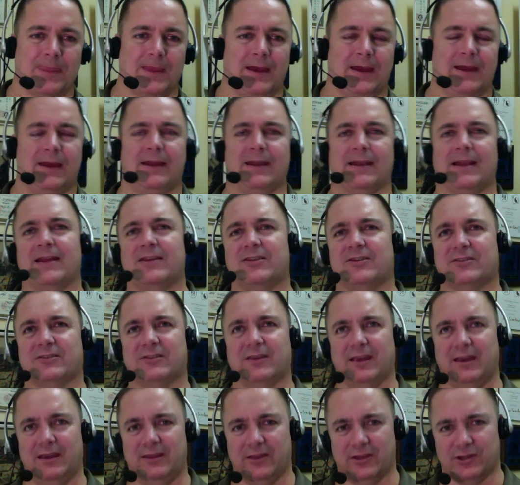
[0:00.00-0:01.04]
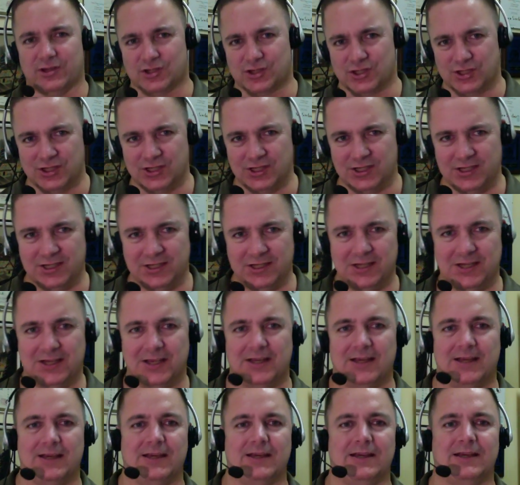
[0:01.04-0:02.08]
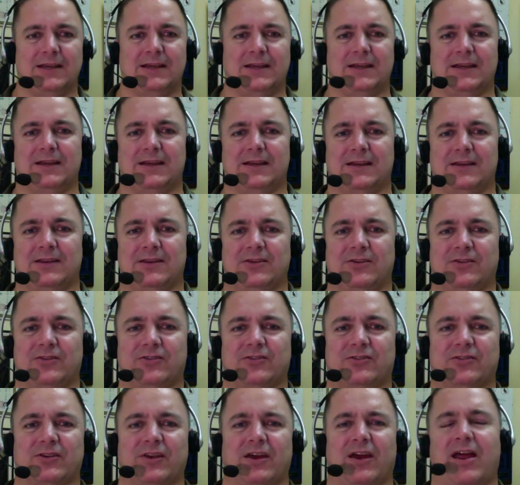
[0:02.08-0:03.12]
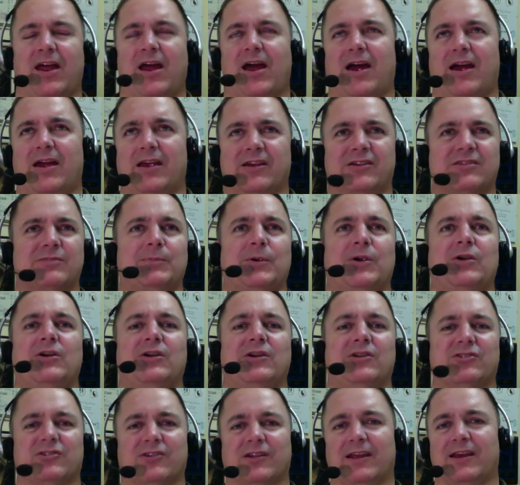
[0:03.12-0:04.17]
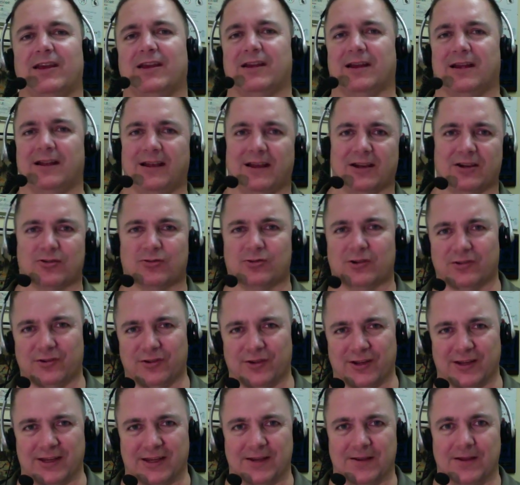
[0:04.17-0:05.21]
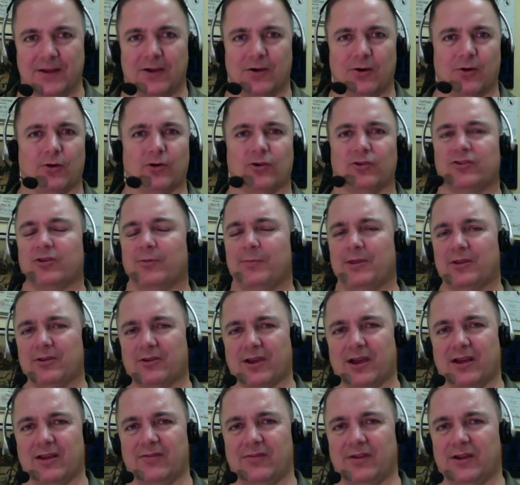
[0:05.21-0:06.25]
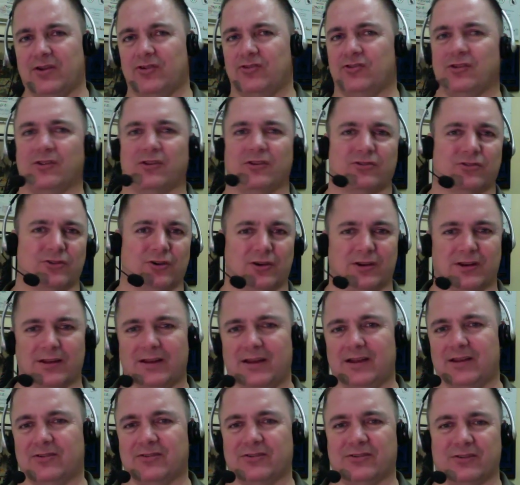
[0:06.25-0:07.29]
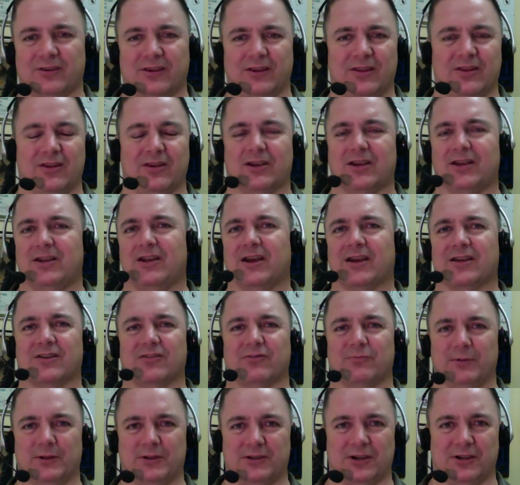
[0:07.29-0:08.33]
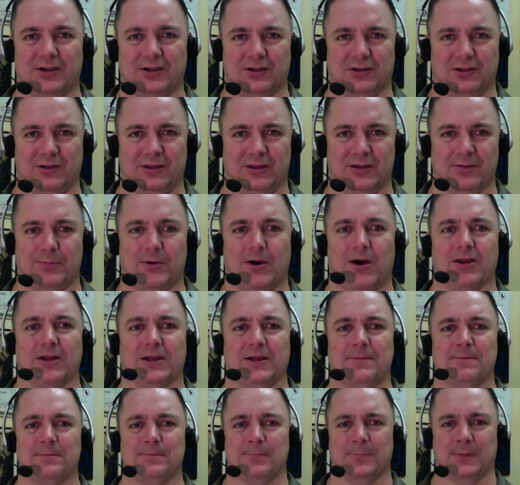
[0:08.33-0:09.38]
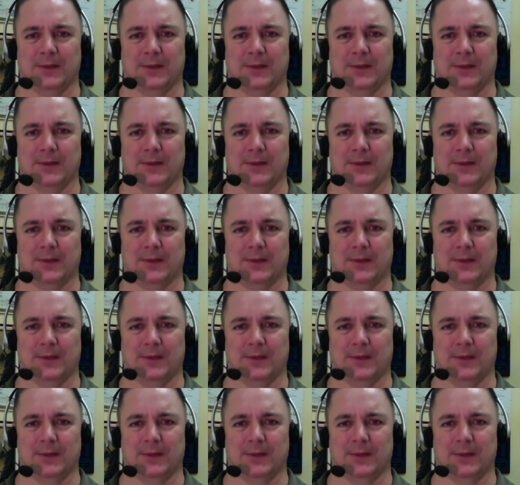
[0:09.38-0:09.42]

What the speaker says: And let's say that qi is experienced like electricity or some other kind of energy that circulates in the conductive material in the body.